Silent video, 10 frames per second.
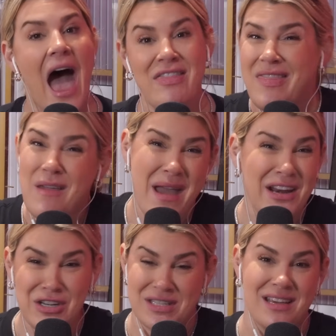And then they
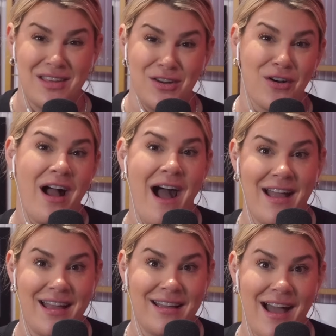may just think that you're a
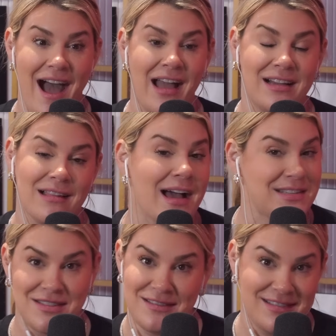high
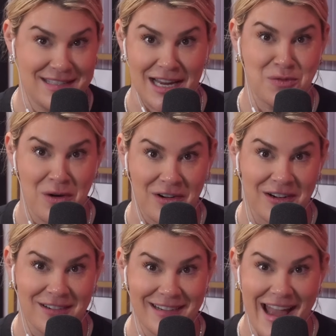class sex
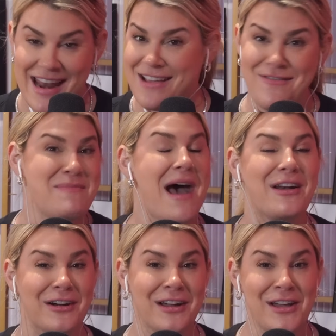worker. And even
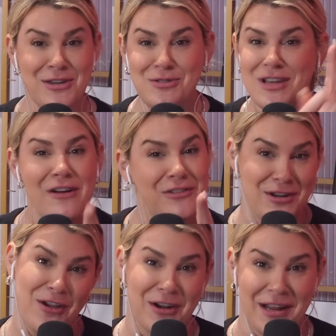better, you definitely
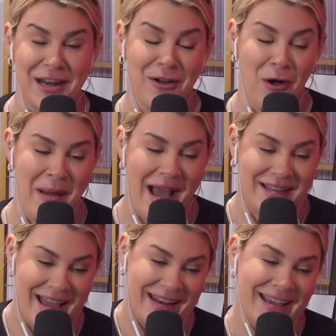know you're going to get a call
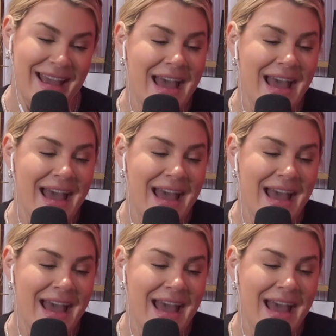back then.